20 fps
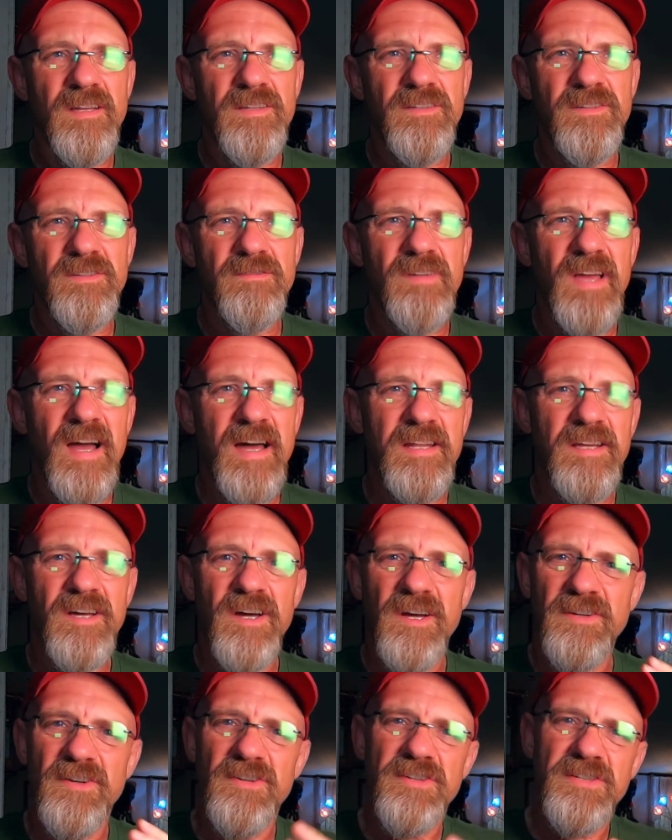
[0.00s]
you got to
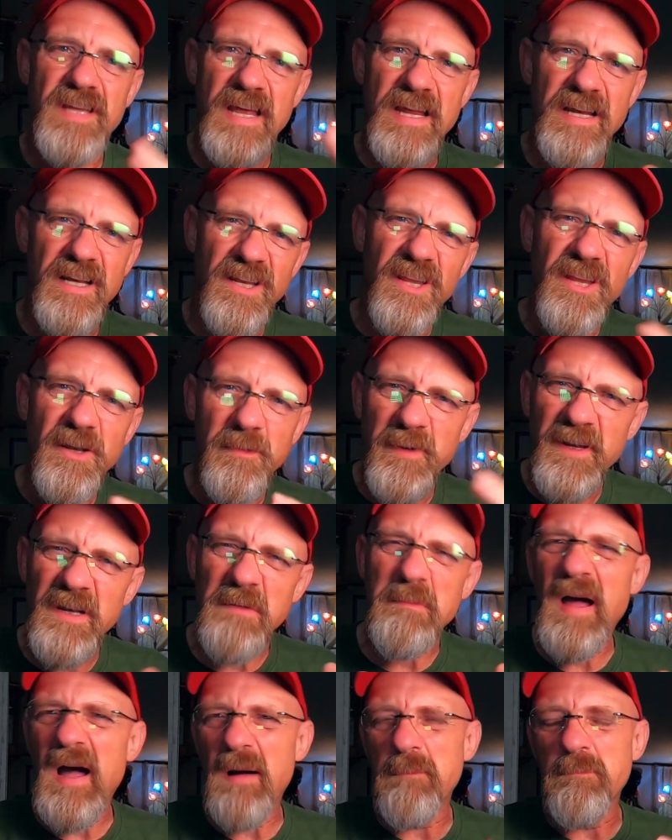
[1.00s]
understand a little bit
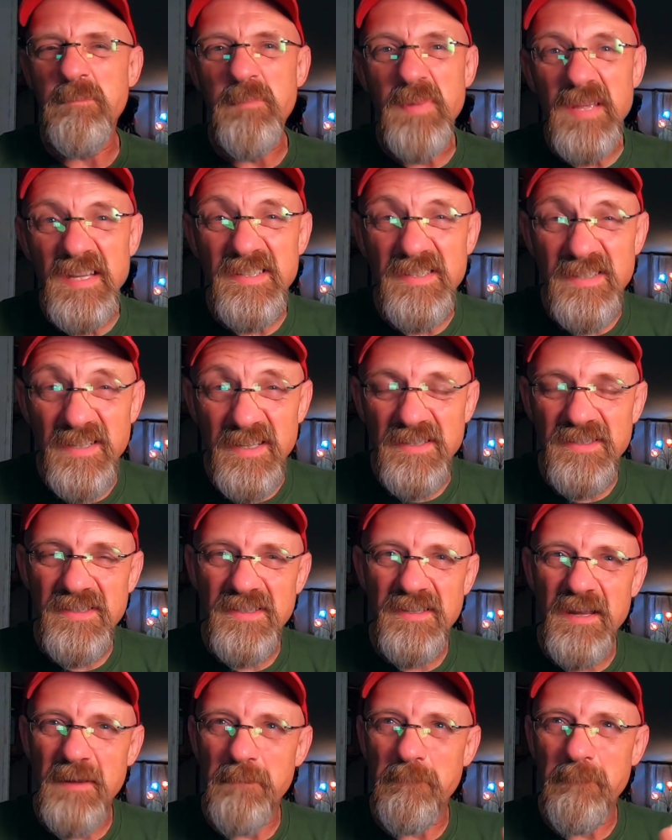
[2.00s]
about
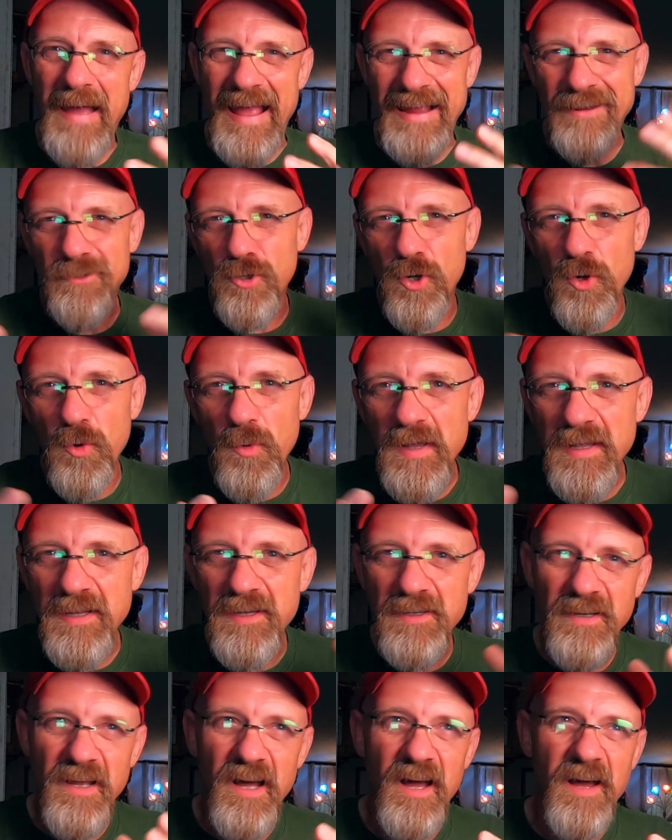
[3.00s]
business and
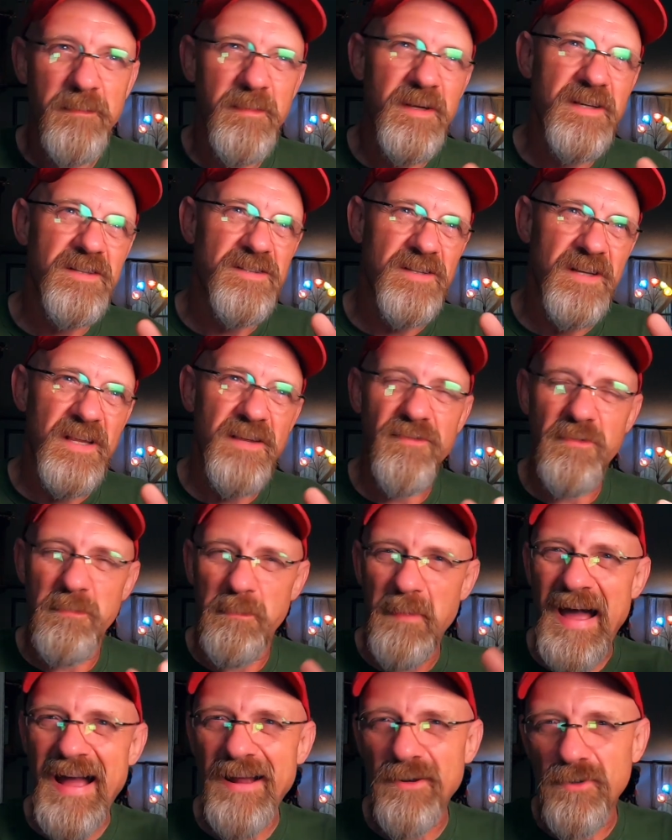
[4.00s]
macroeconomics and even
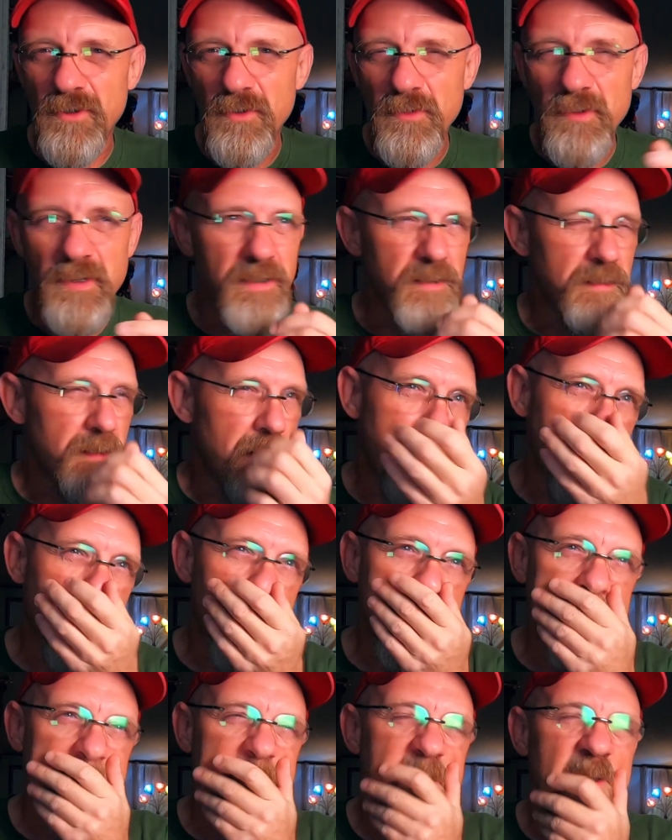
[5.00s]

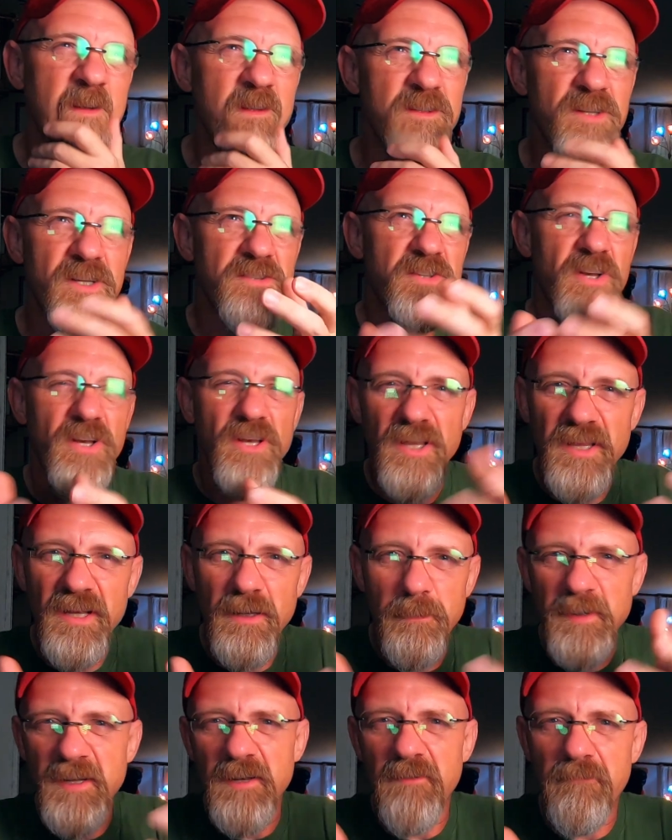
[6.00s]
microeconomics. Just a
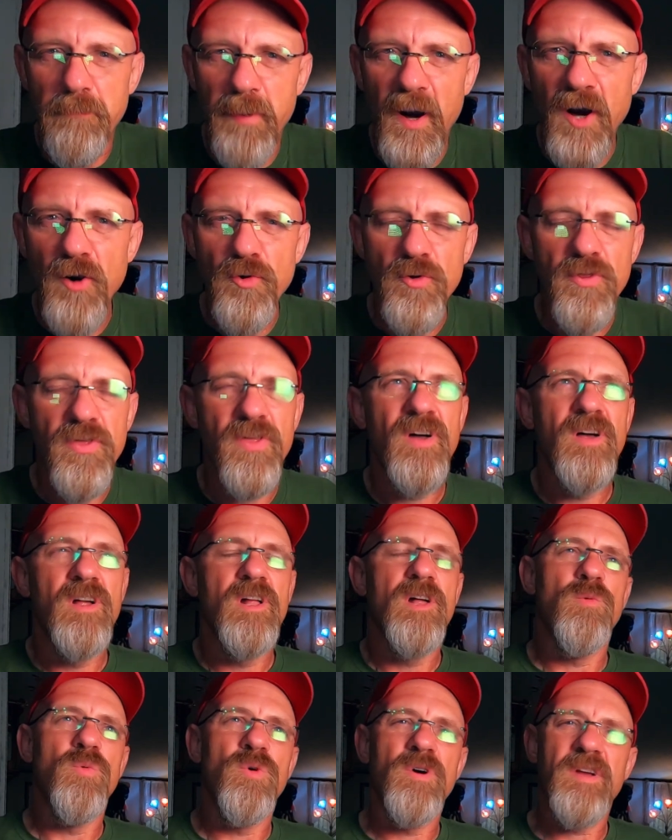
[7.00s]
little bit of both
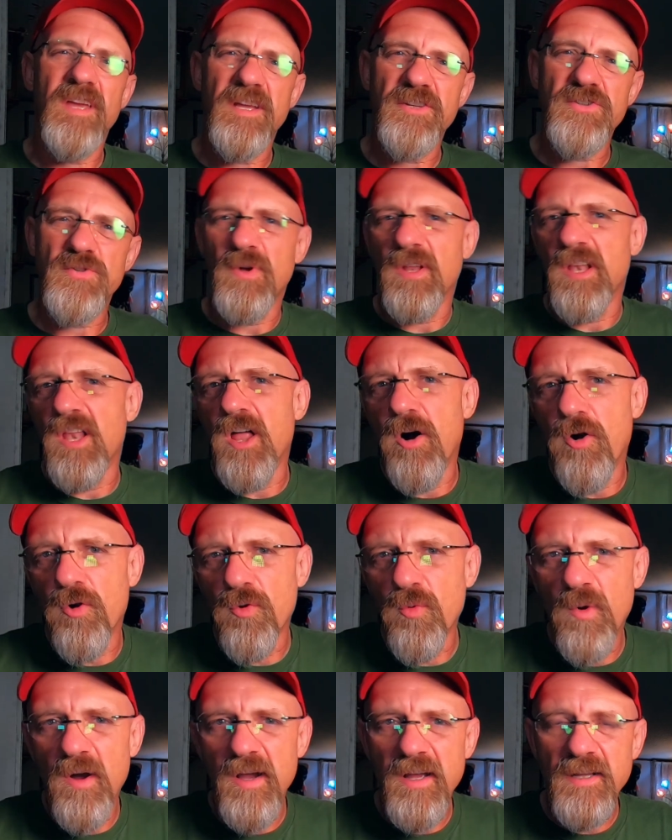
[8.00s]
will get you a
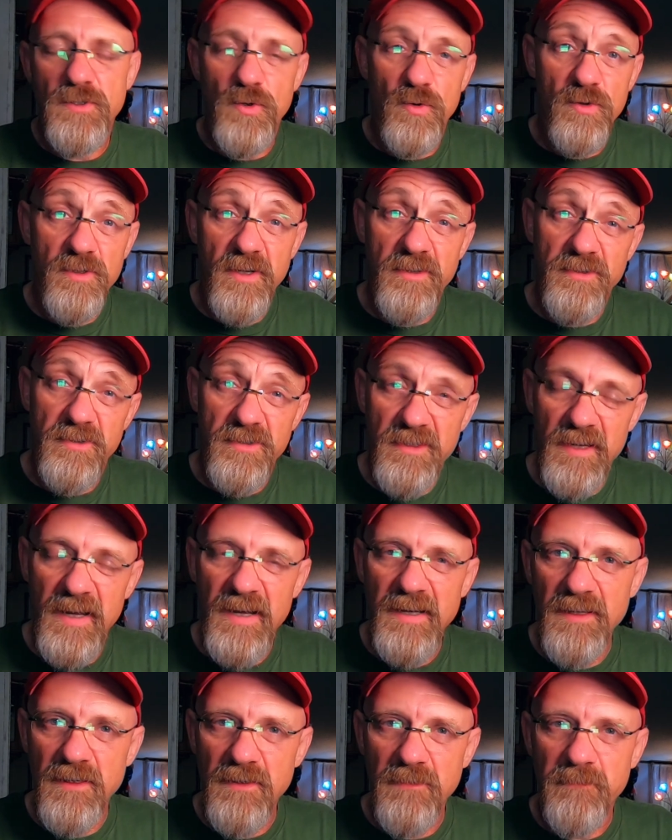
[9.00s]
long way towards
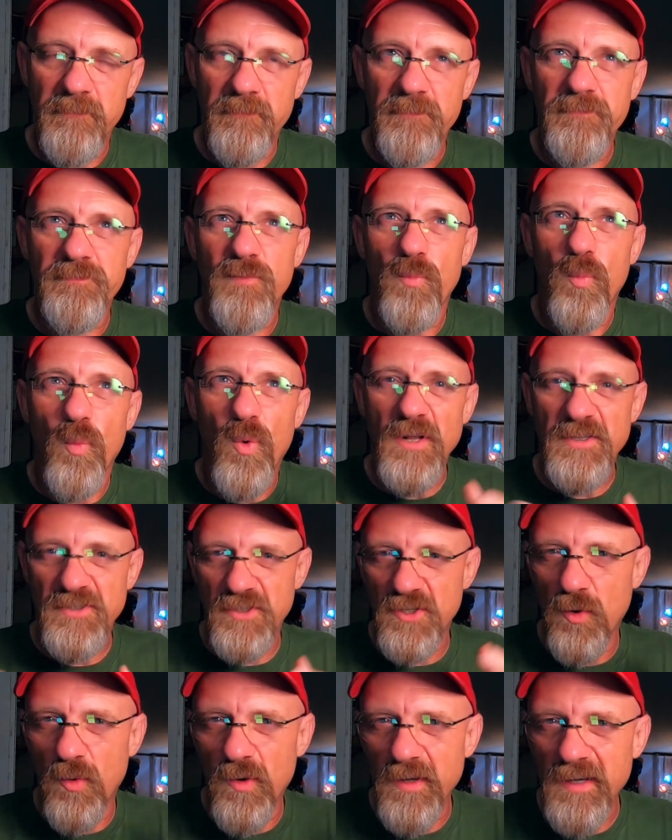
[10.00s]
understanding what's
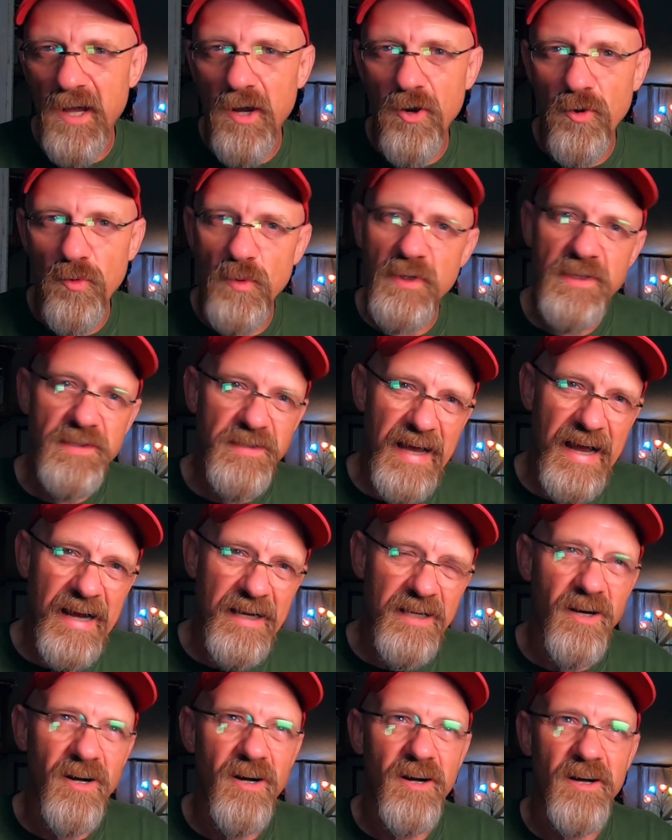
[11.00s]
going on with
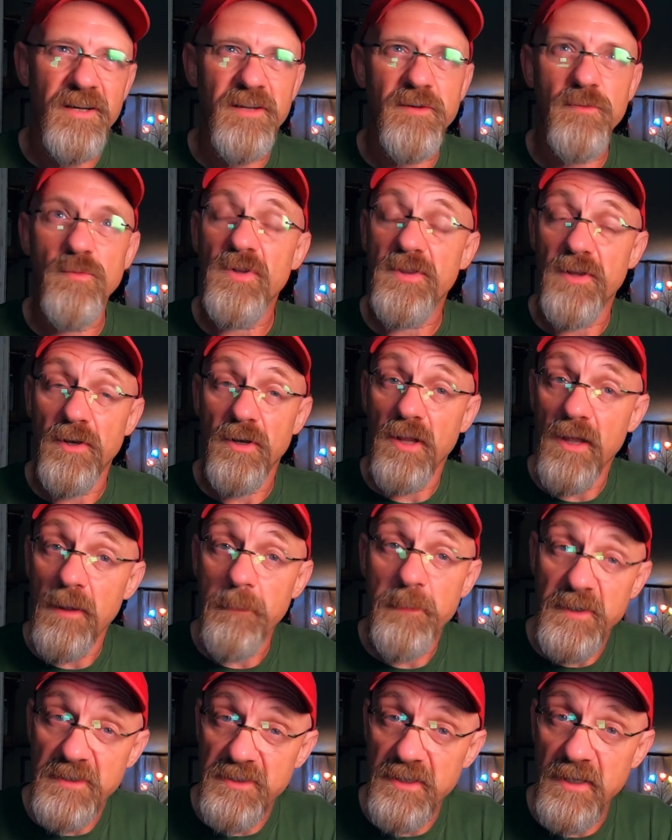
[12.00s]
Nikon and with
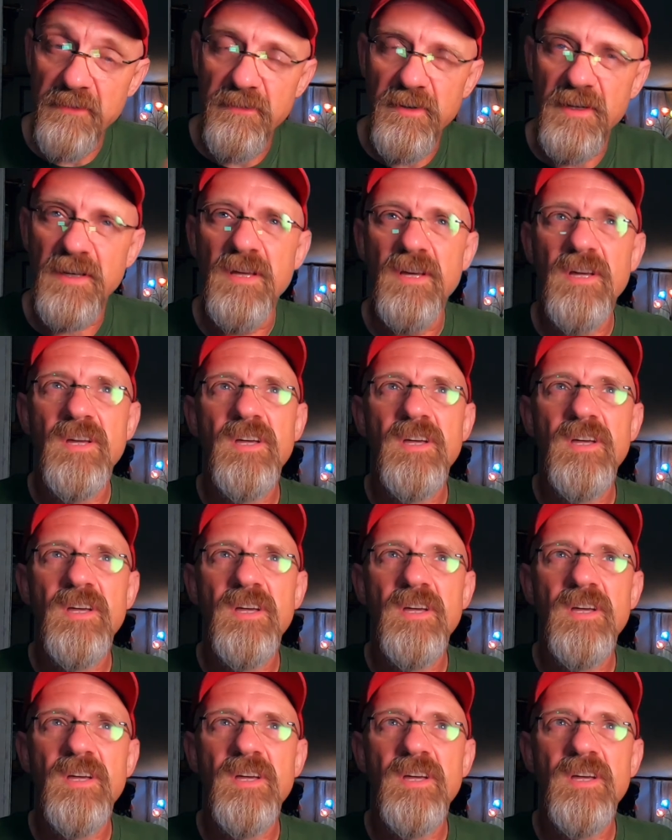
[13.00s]
Olympus even.